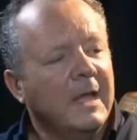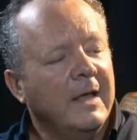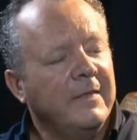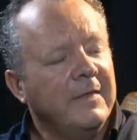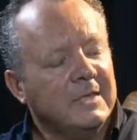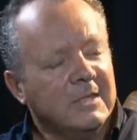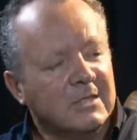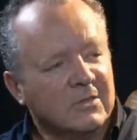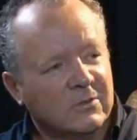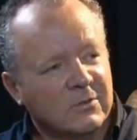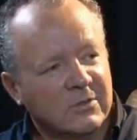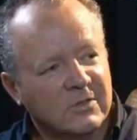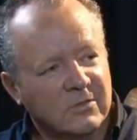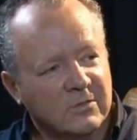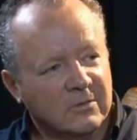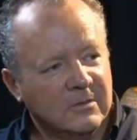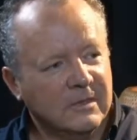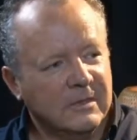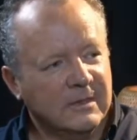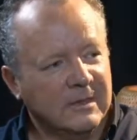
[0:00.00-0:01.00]
And this is all
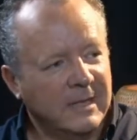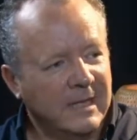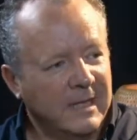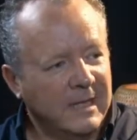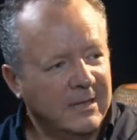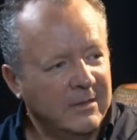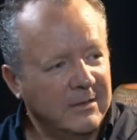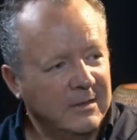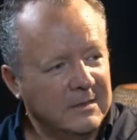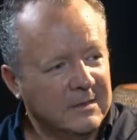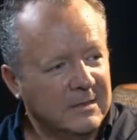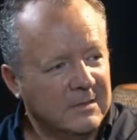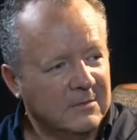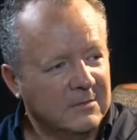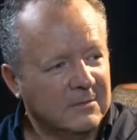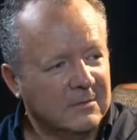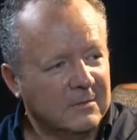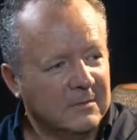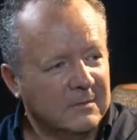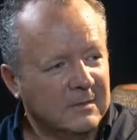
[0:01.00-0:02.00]
stored in the cloud, is it?
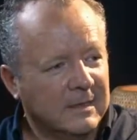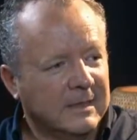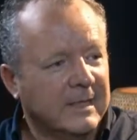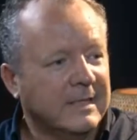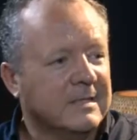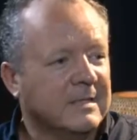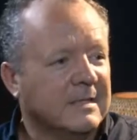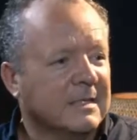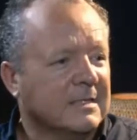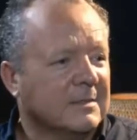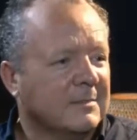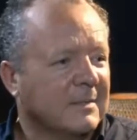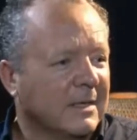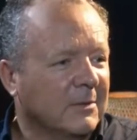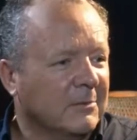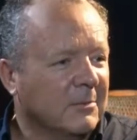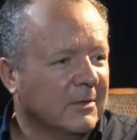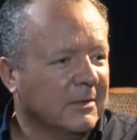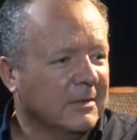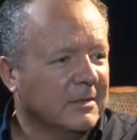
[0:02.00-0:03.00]
Or I guess it doesn't matter
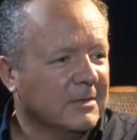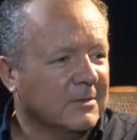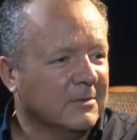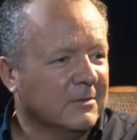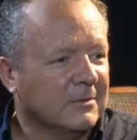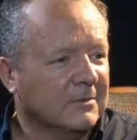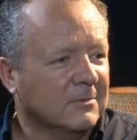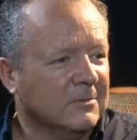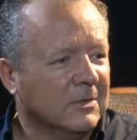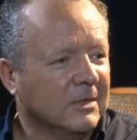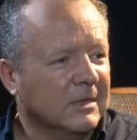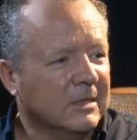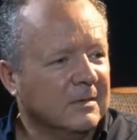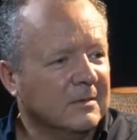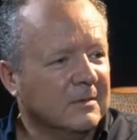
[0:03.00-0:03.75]
where it's stored, really.